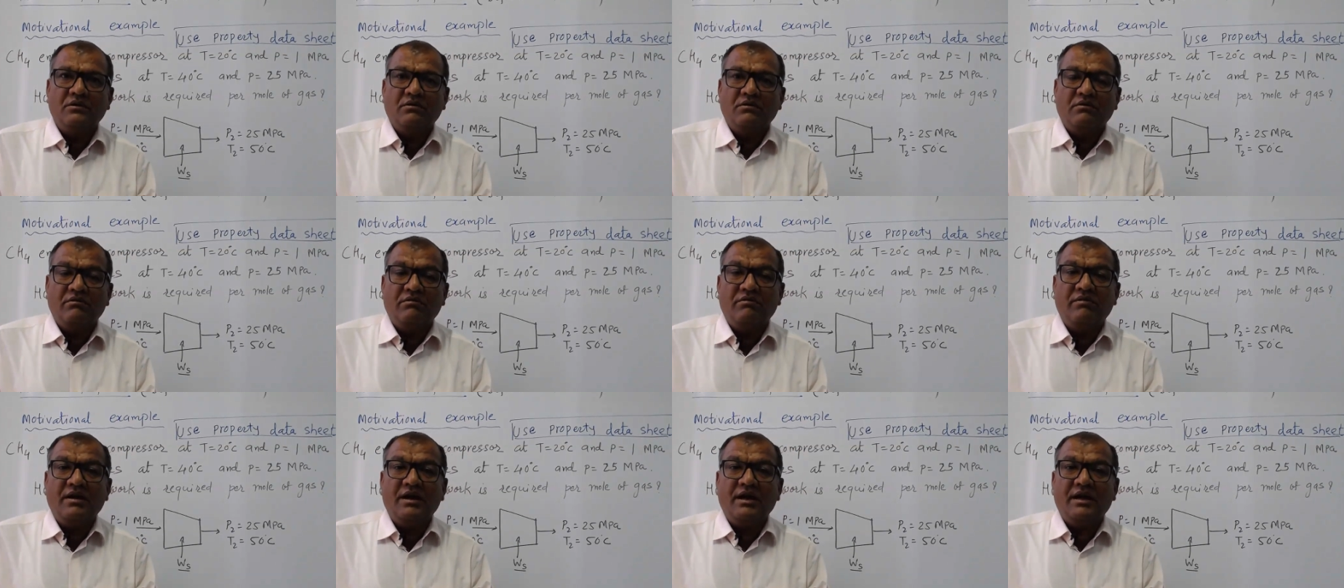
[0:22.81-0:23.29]

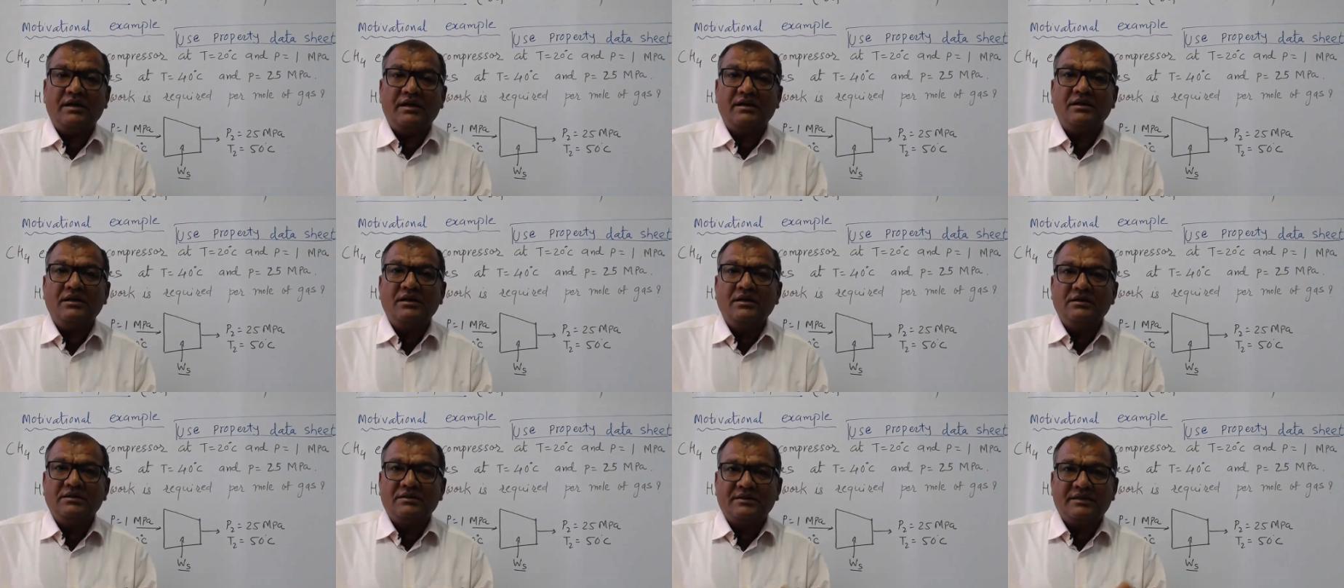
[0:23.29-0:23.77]
where
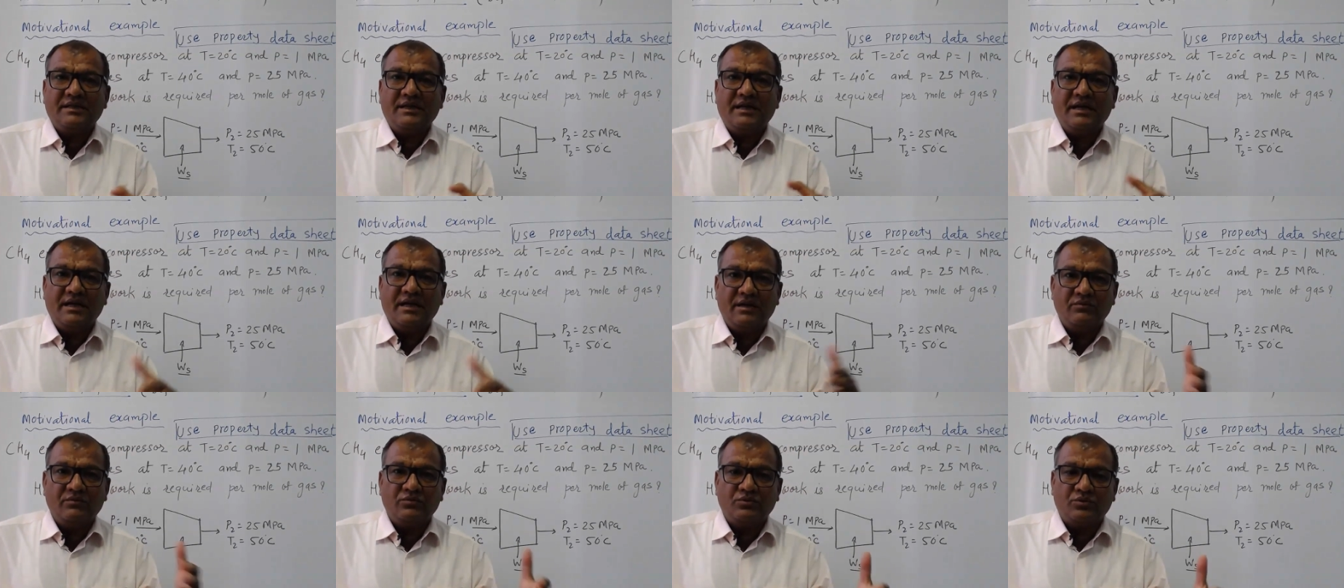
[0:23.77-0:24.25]
they
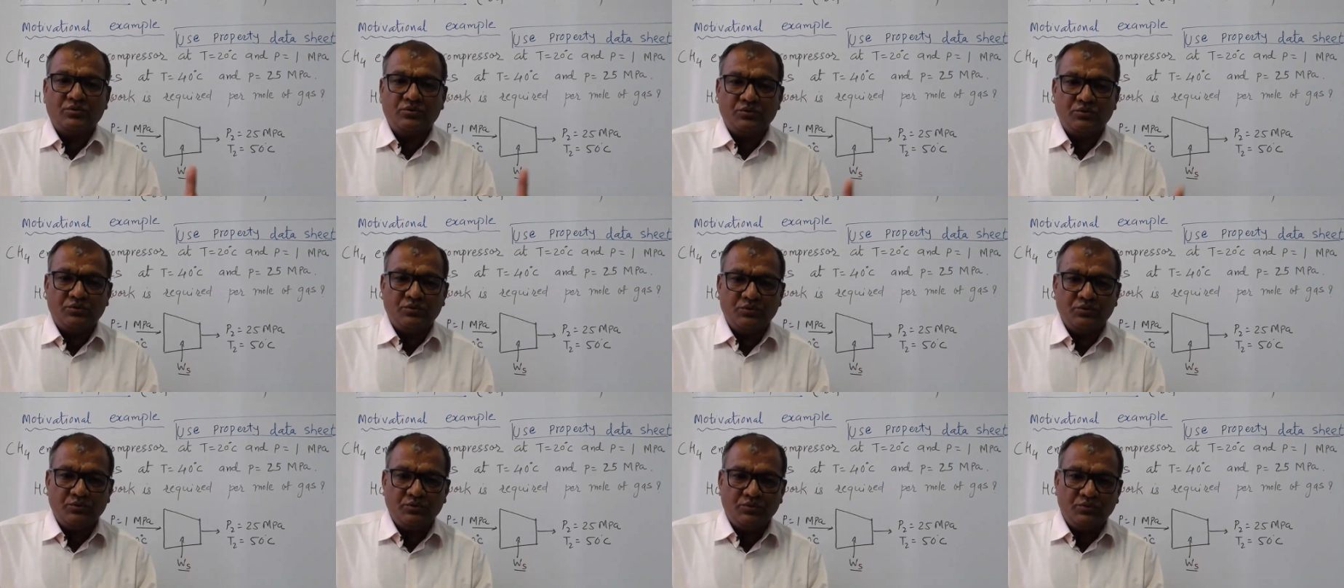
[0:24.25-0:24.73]
have to
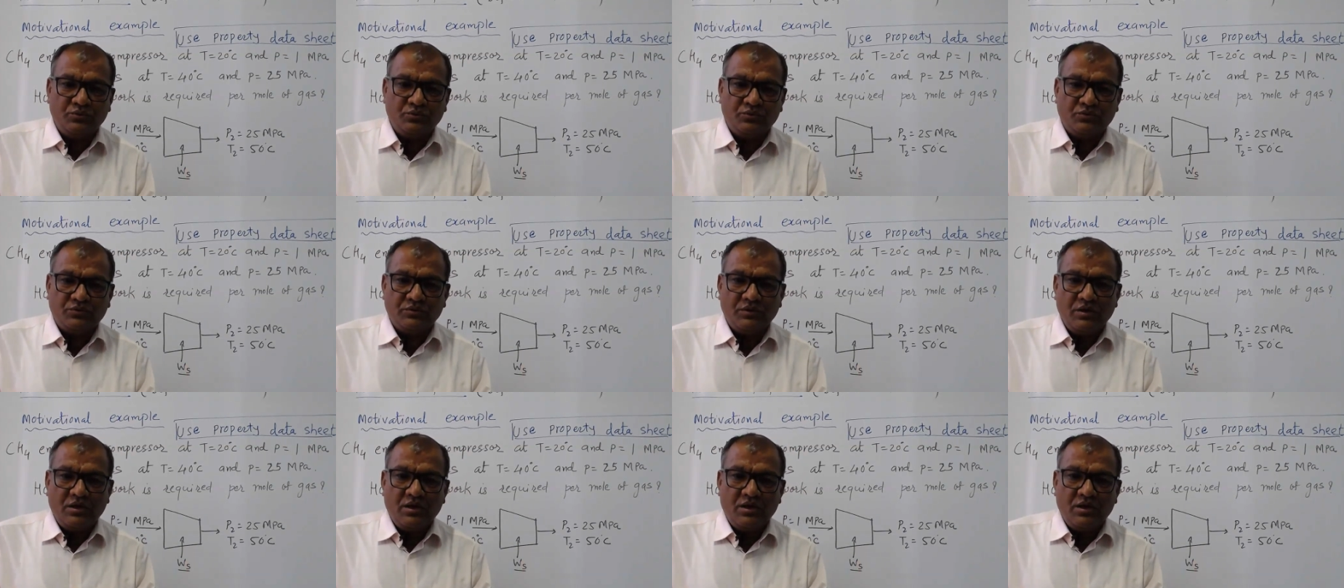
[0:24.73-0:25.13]
use